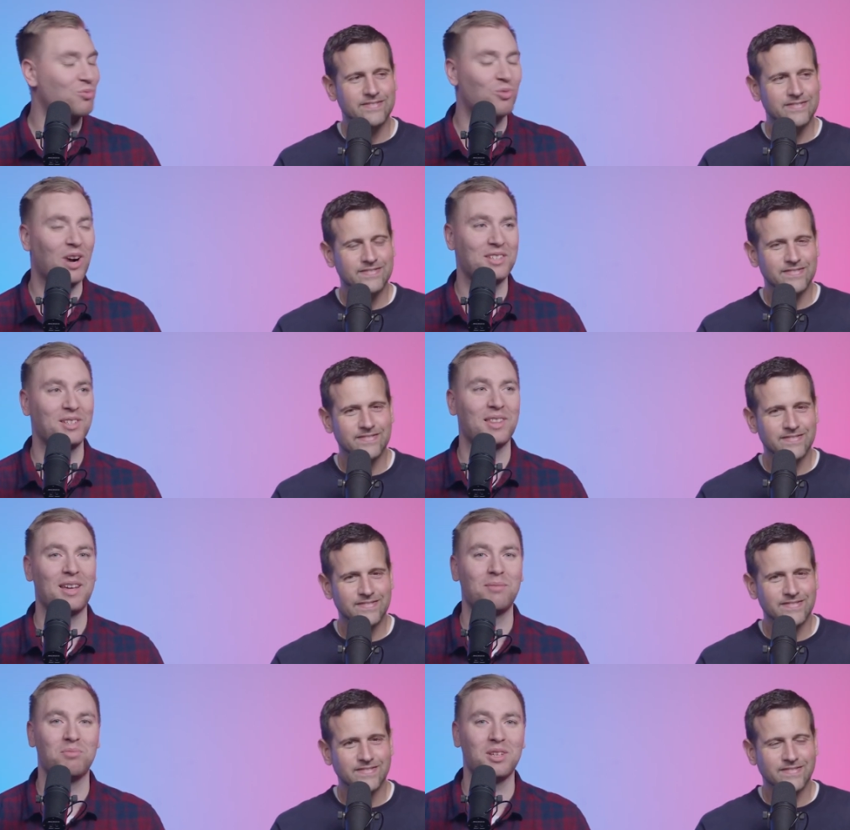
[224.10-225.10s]
Speaker 1: watching
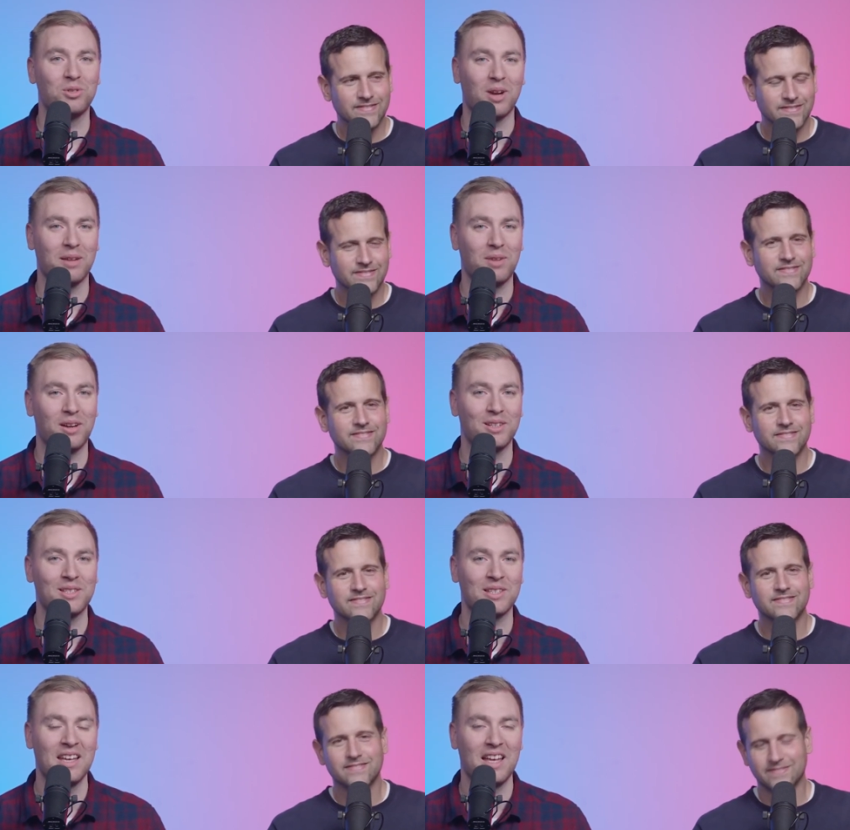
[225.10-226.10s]
them be
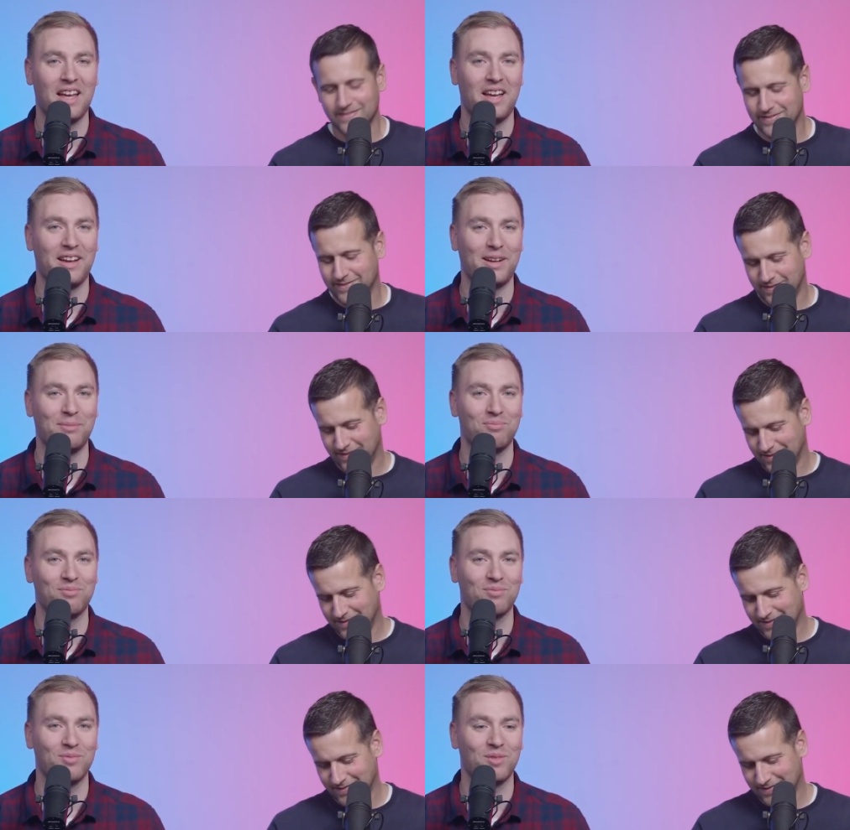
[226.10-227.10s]
grandparents um,
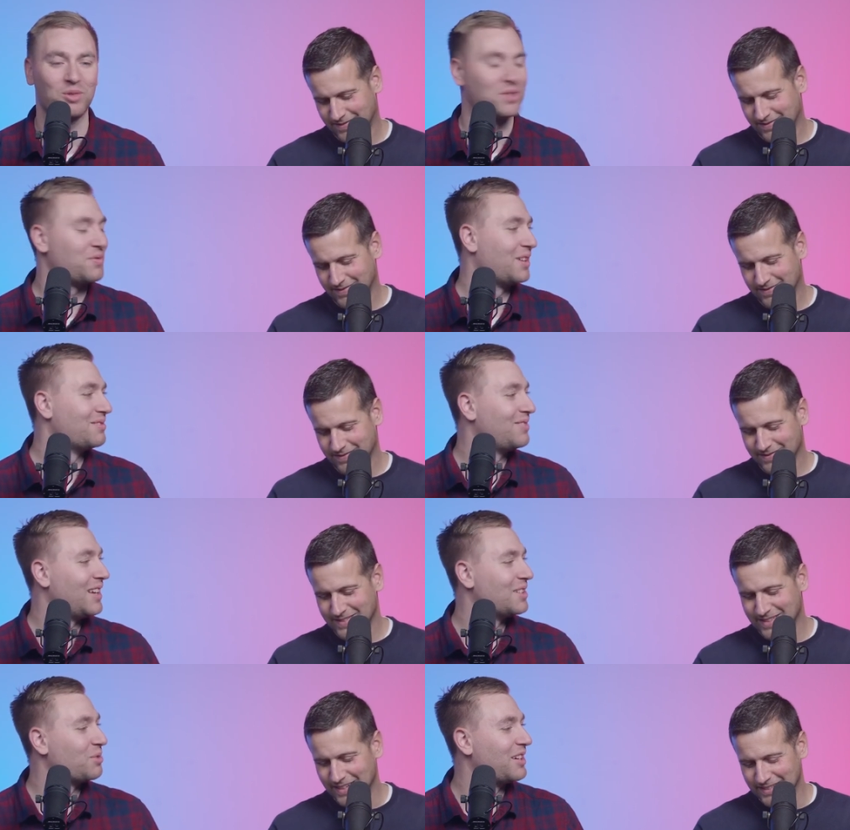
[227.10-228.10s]
was fun.
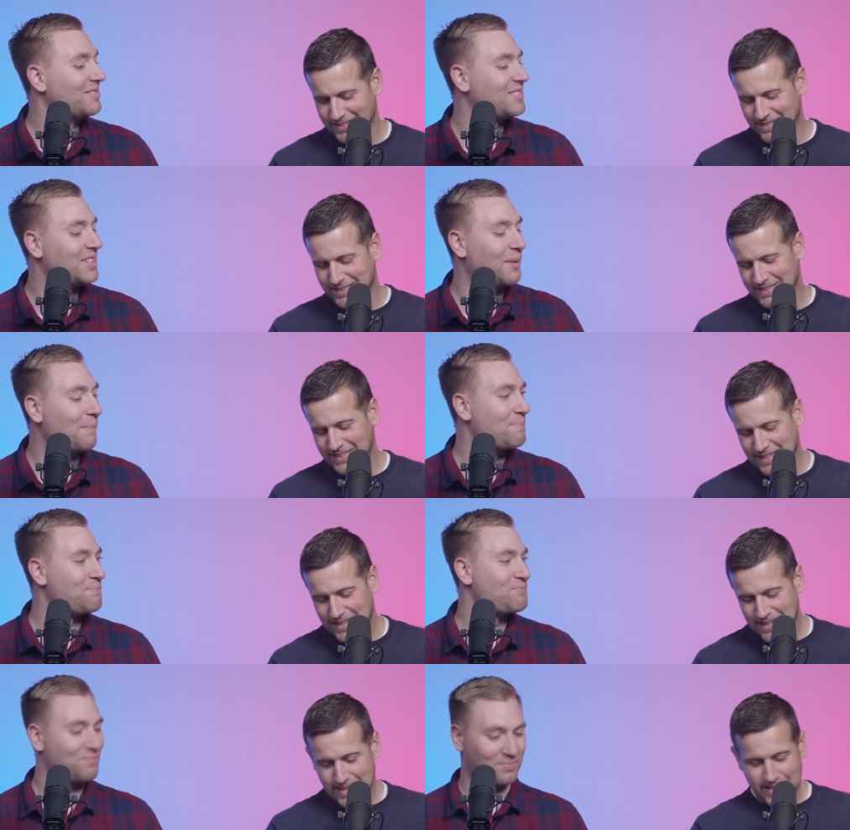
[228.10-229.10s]
nice. Well, so.
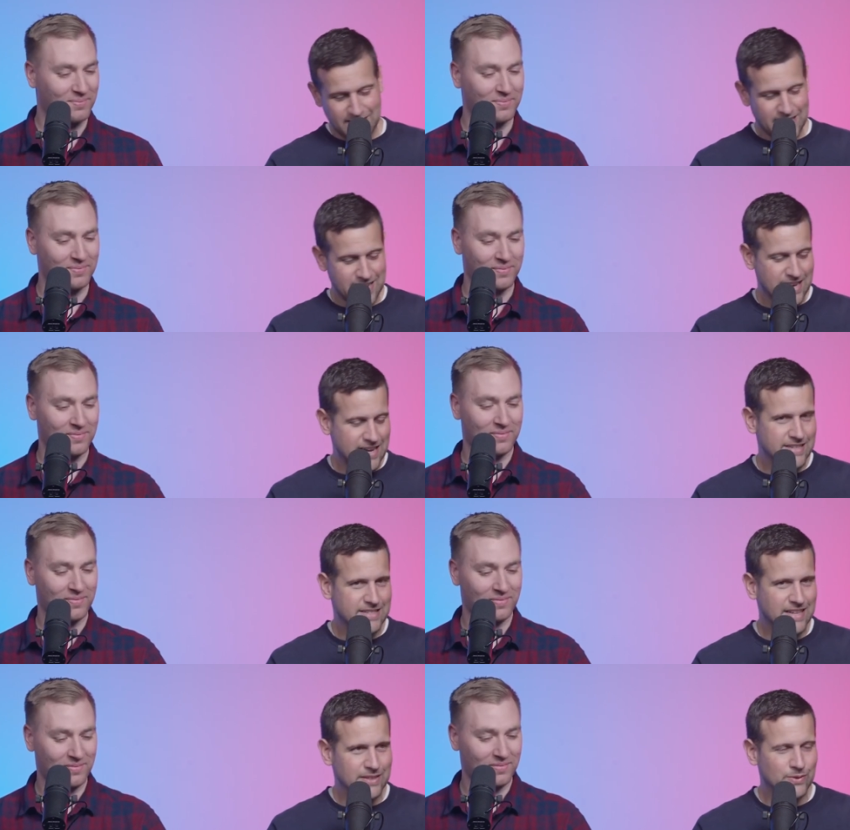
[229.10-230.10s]
Nice,
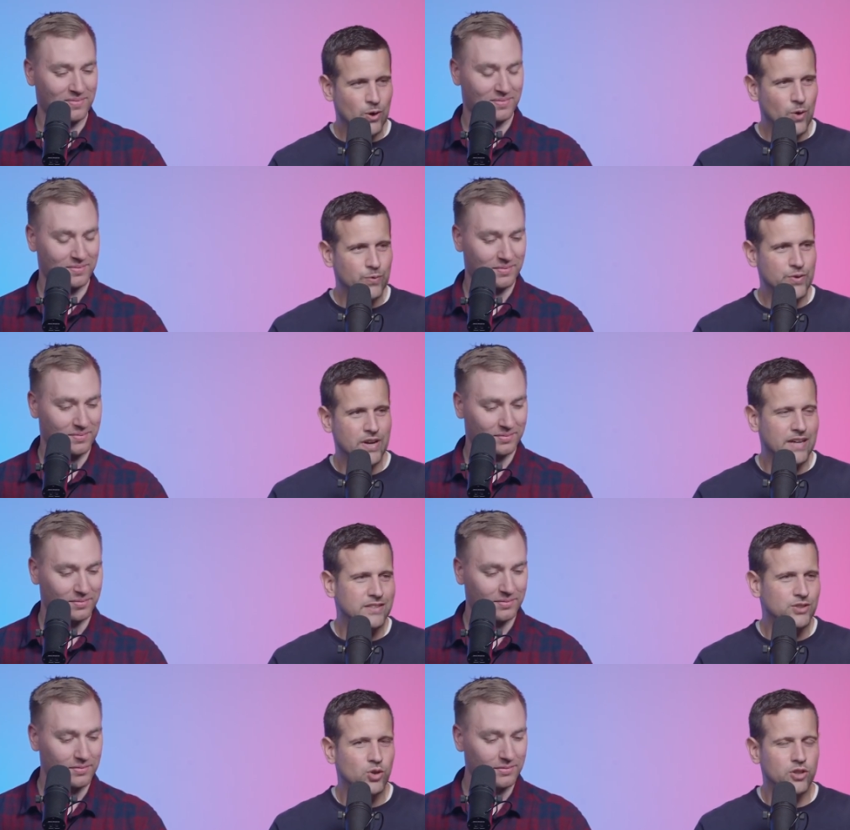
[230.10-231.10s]
nice.
Speaker 2: Well, hopefully you guys
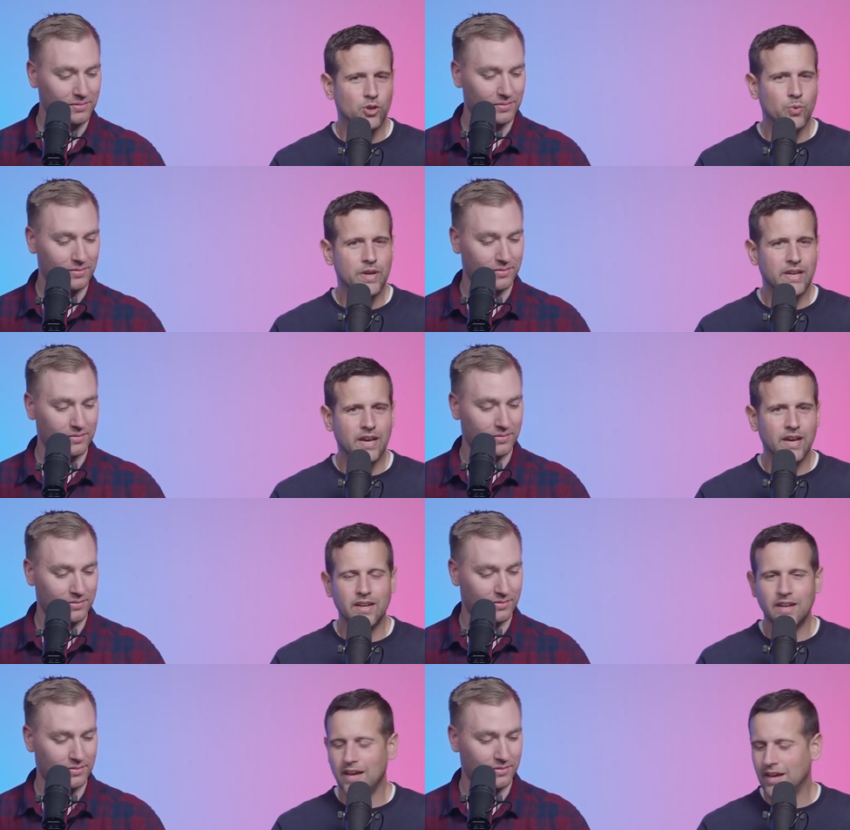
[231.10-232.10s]
enjoyed your
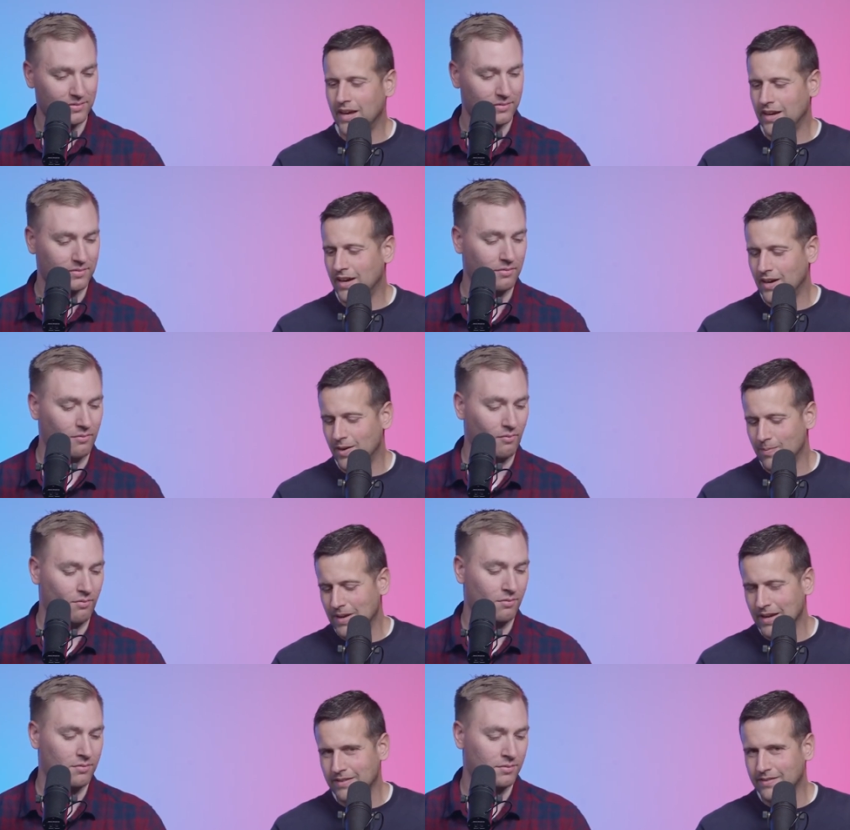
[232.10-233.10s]
weekend, and um,
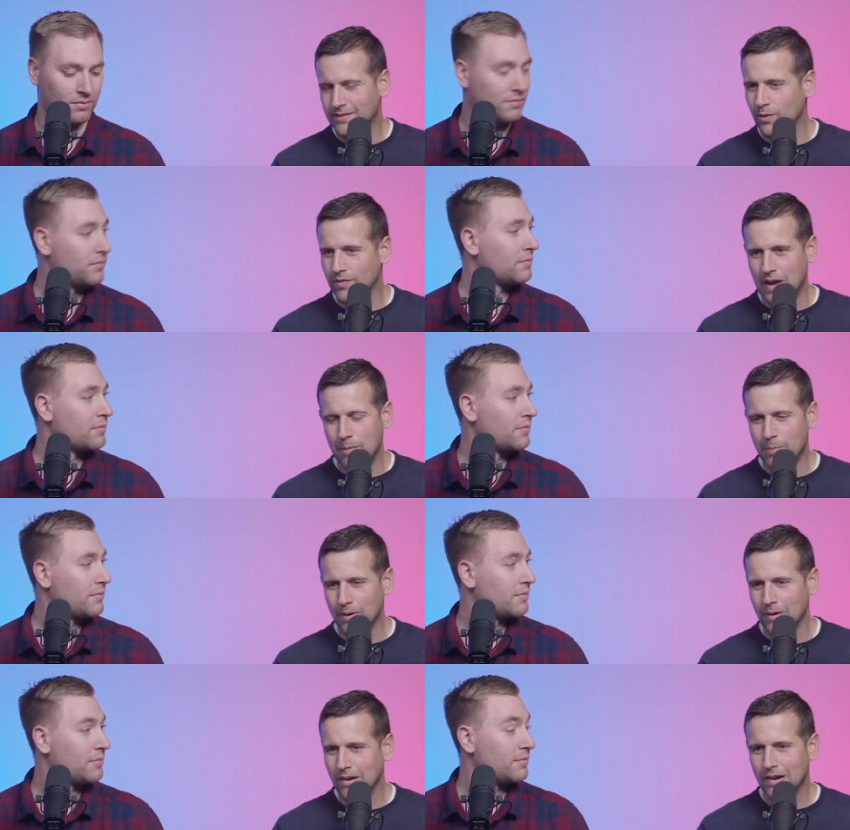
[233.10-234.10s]
it's
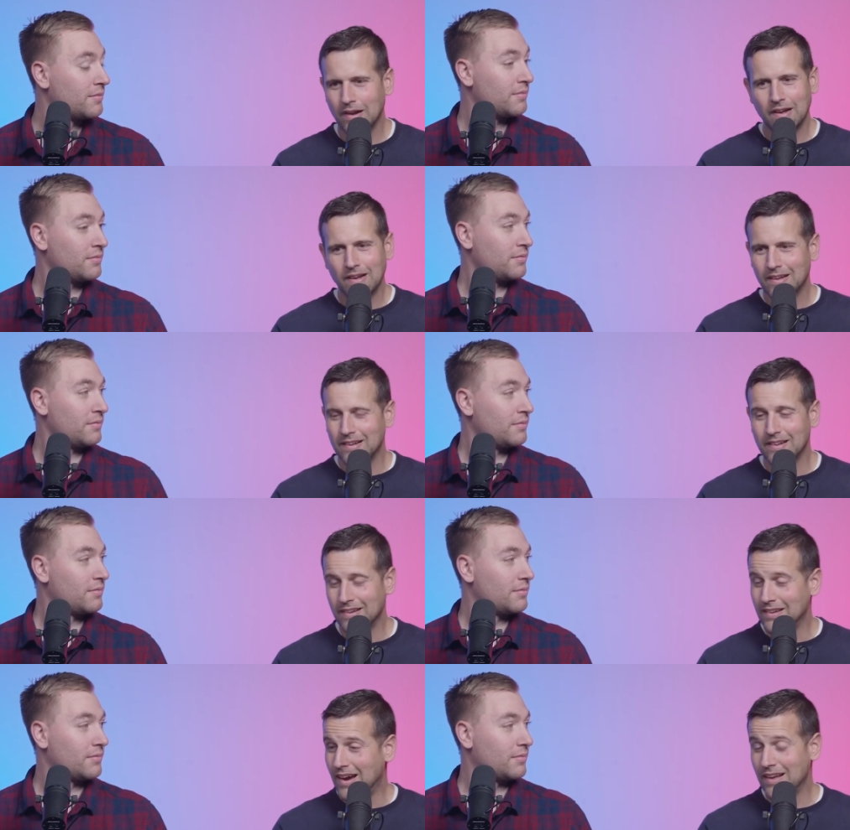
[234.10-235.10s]
November
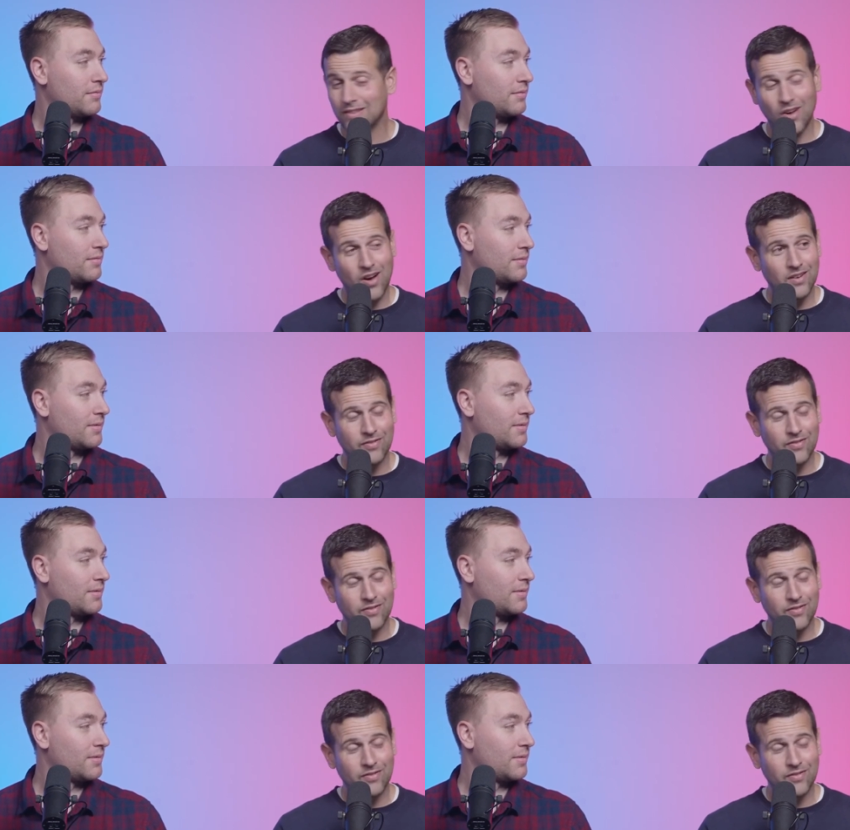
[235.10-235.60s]
not long